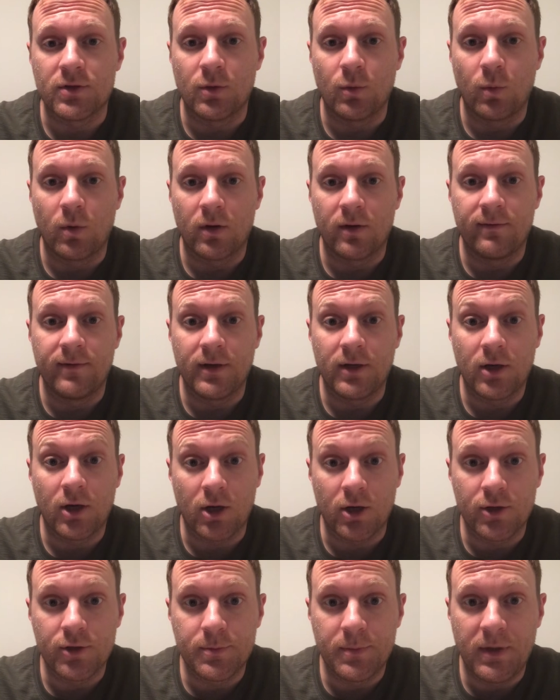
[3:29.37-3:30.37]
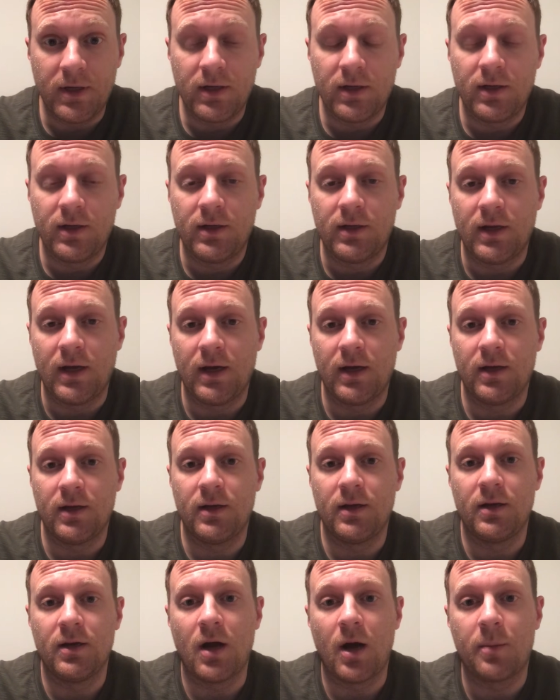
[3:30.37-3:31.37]
a word of encouragement at
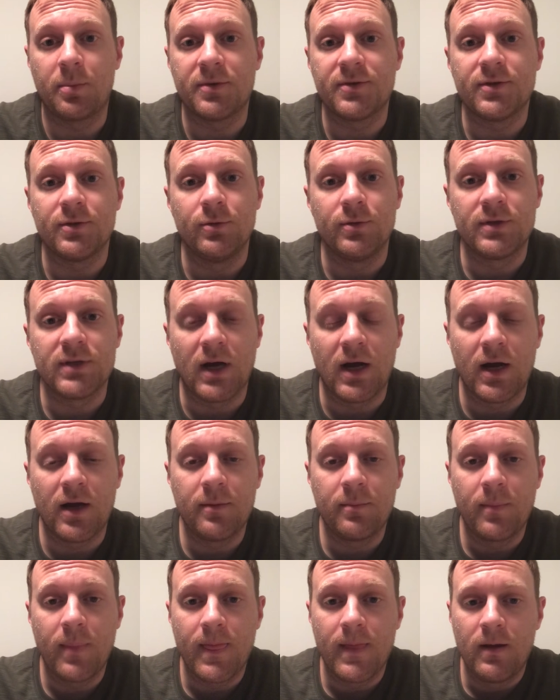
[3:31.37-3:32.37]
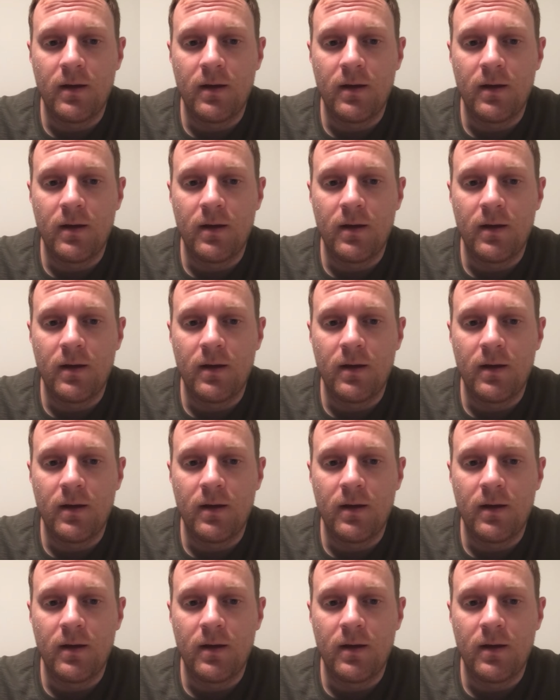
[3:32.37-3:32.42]
an opportune time,